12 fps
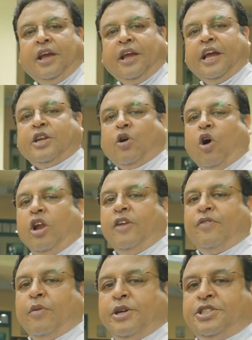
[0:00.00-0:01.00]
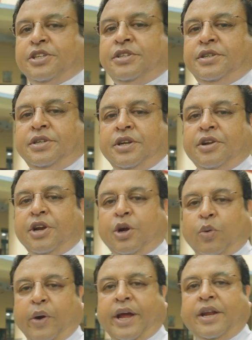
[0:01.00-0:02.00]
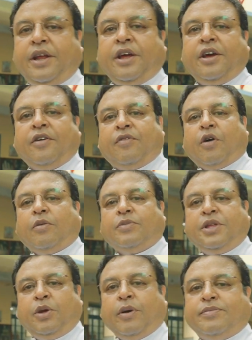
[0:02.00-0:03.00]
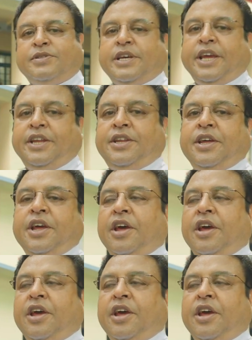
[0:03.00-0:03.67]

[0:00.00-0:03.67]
Get all information required from the website,